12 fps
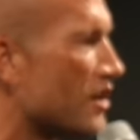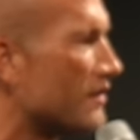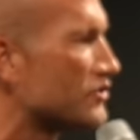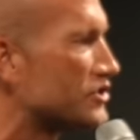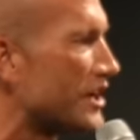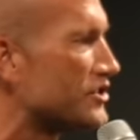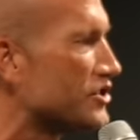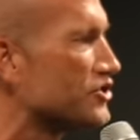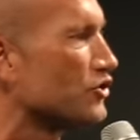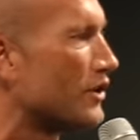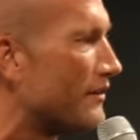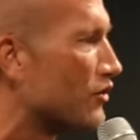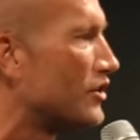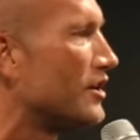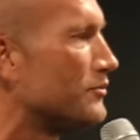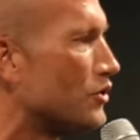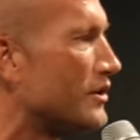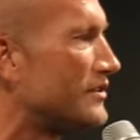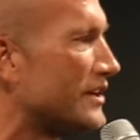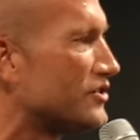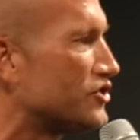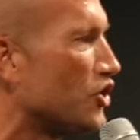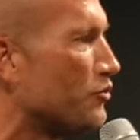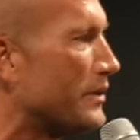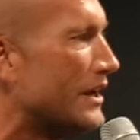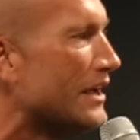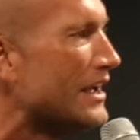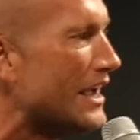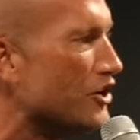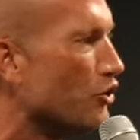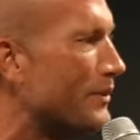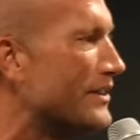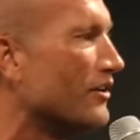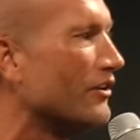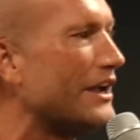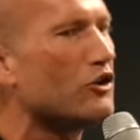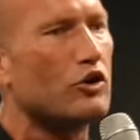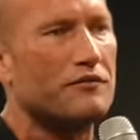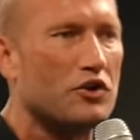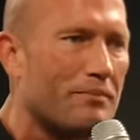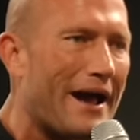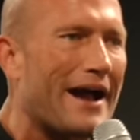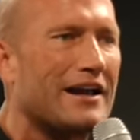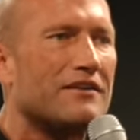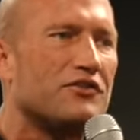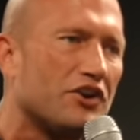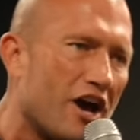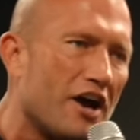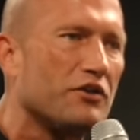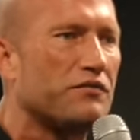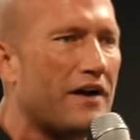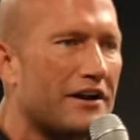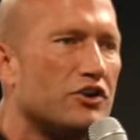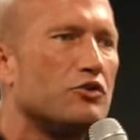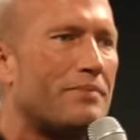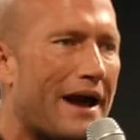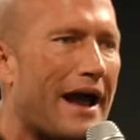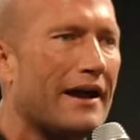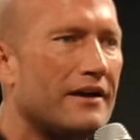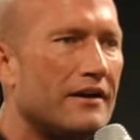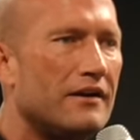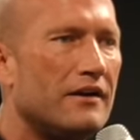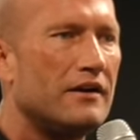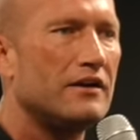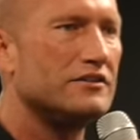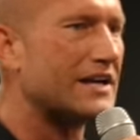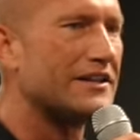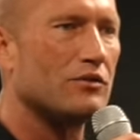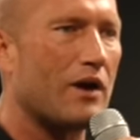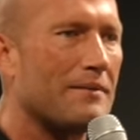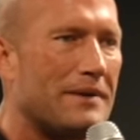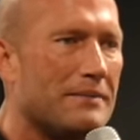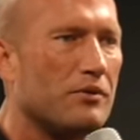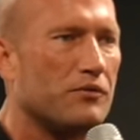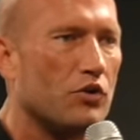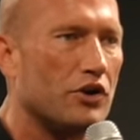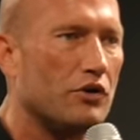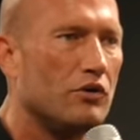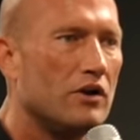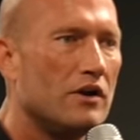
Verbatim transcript: conversations. You'll never end up doing anything stupid, and you'll be the leader of your pack. And if you're not, you'll find a new pack because they ain't the right people for you.